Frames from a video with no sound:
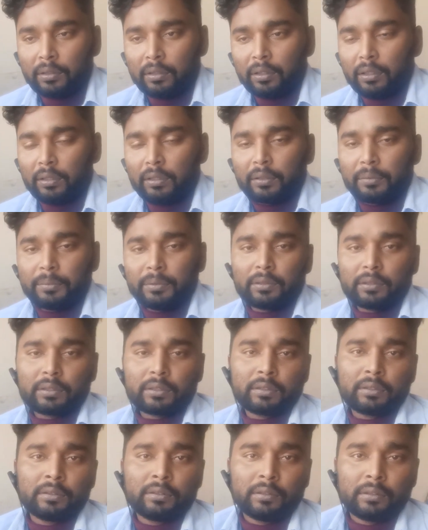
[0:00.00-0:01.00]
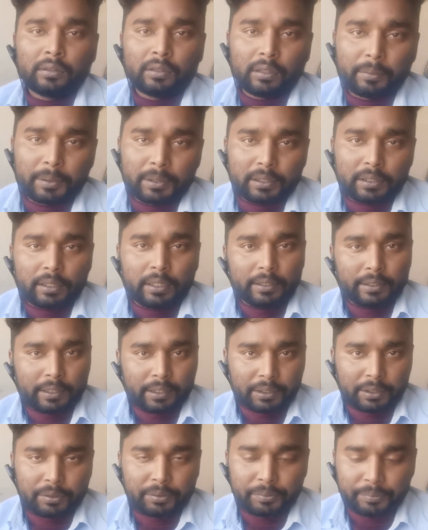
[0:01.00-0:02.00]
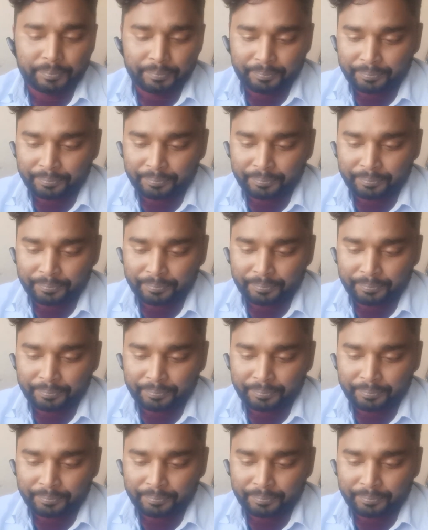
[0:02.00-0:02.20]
all the viewers. Namaste and thank you.